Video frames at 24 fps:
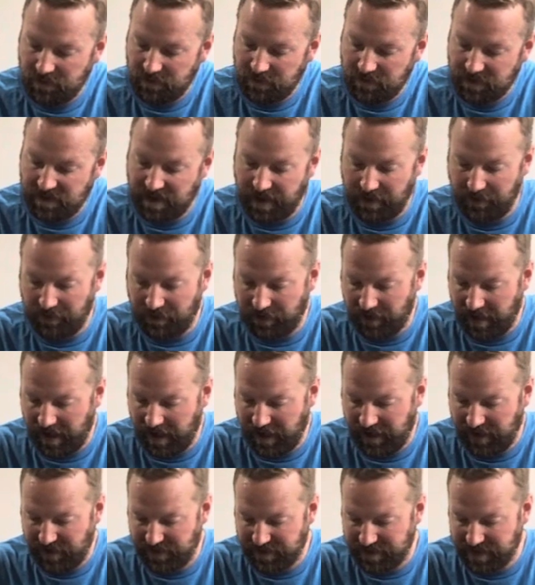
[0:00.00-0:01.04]
Taylor
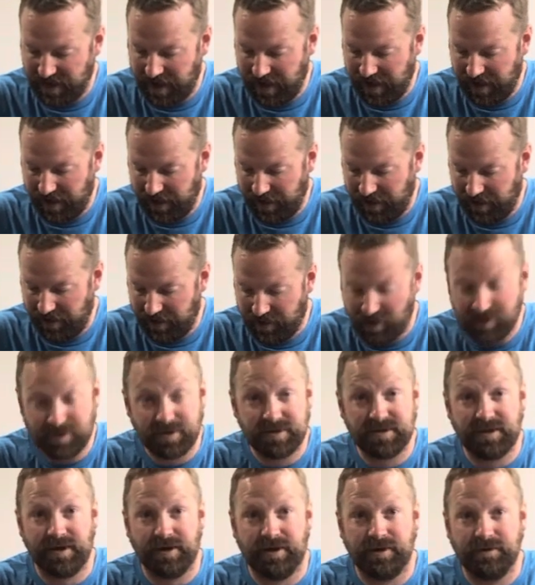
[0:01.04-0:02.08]
as a country
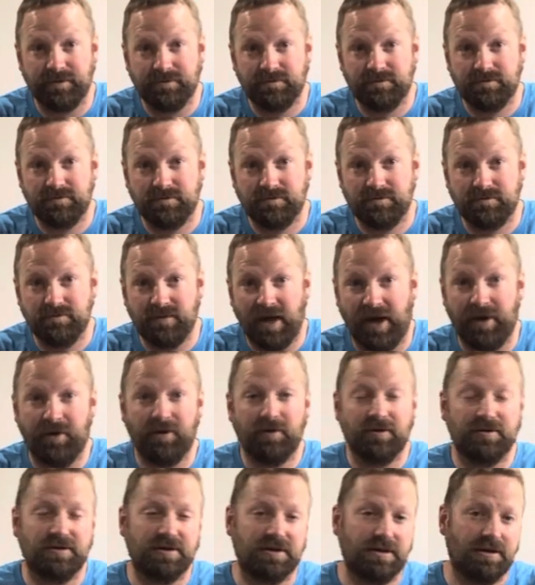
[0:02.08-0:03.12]
singer. I
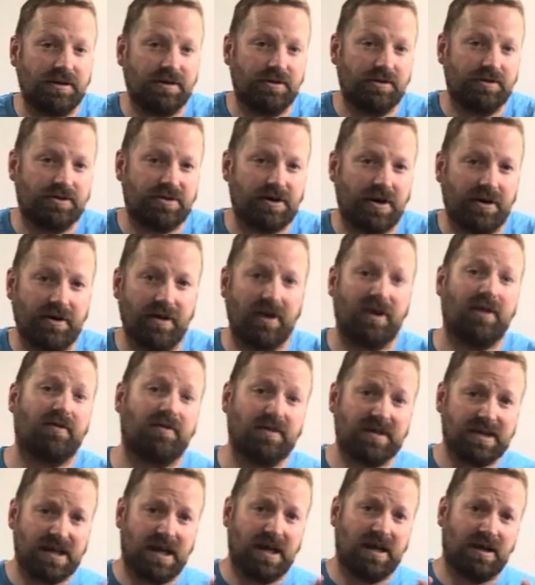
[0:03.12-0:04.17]
know she started off
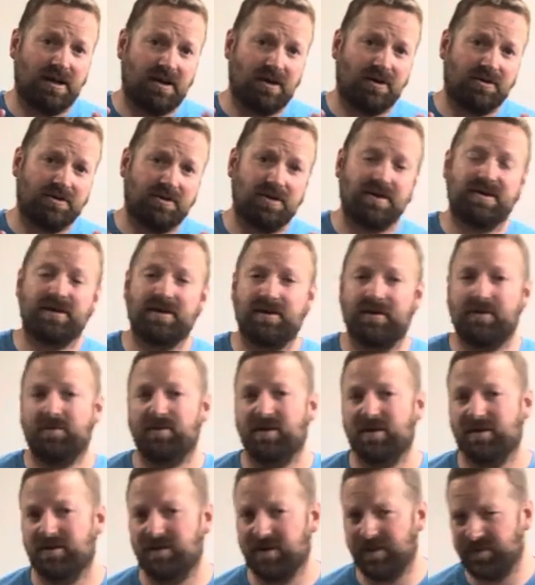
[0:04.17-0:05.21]
as a country singer,
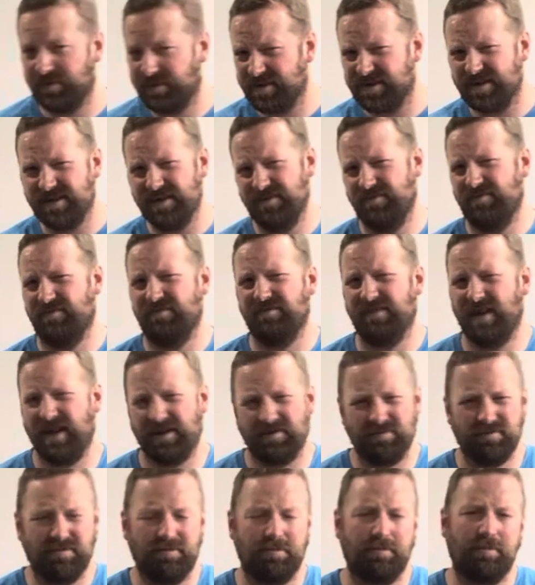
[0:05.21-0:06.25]
but it was even like
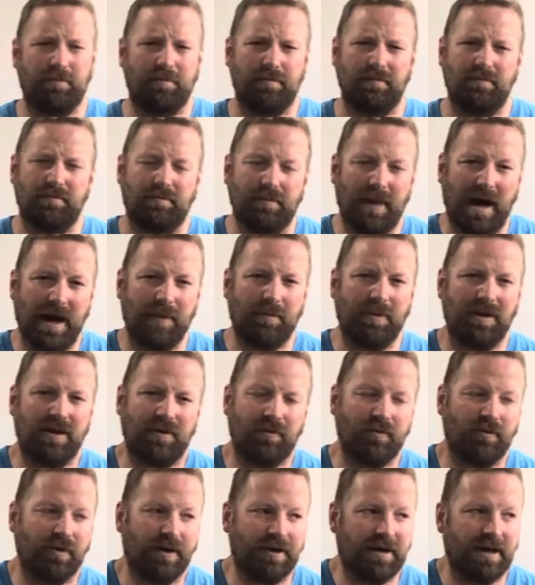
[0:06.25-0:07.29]
poppy
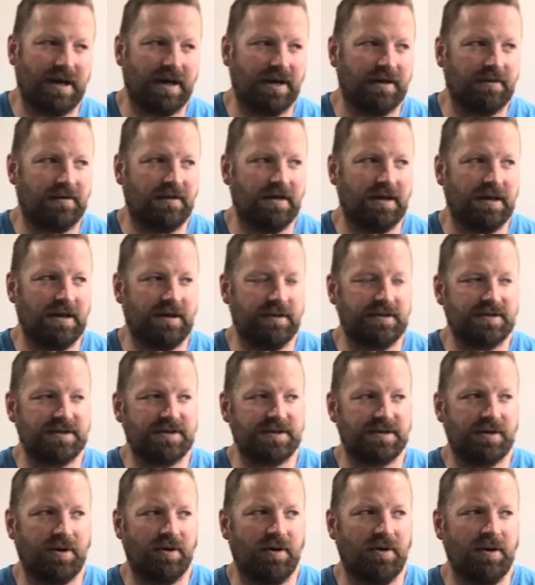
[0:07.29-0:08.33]
and whatnot then.
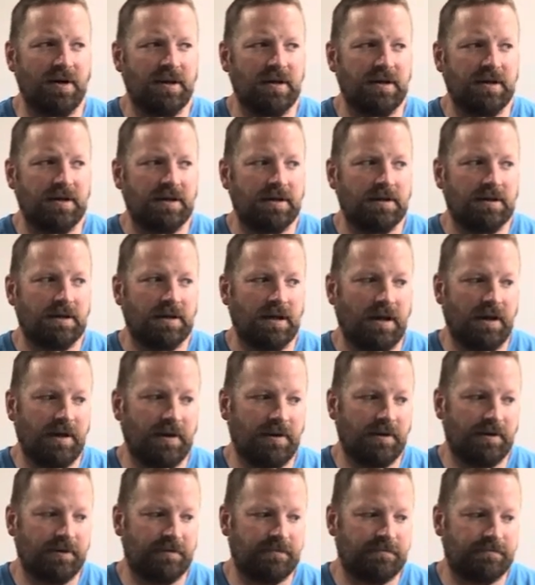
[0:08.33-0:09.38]
So
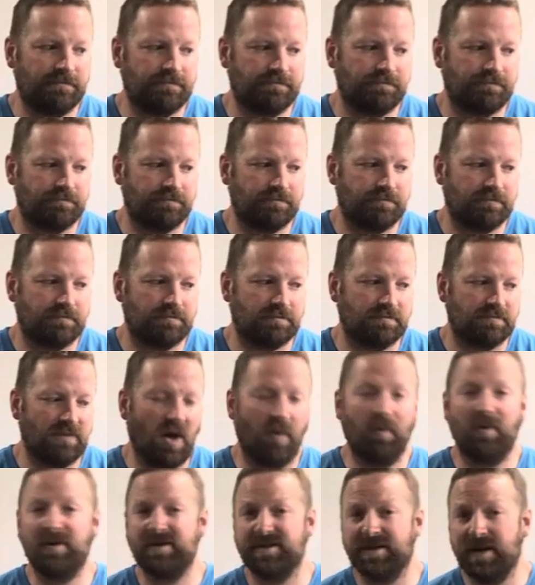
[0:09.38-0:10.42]
I'm
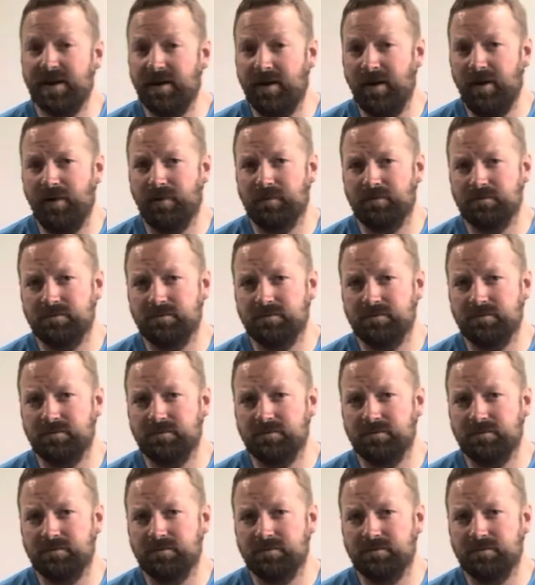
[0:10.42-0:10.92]
gonna say no.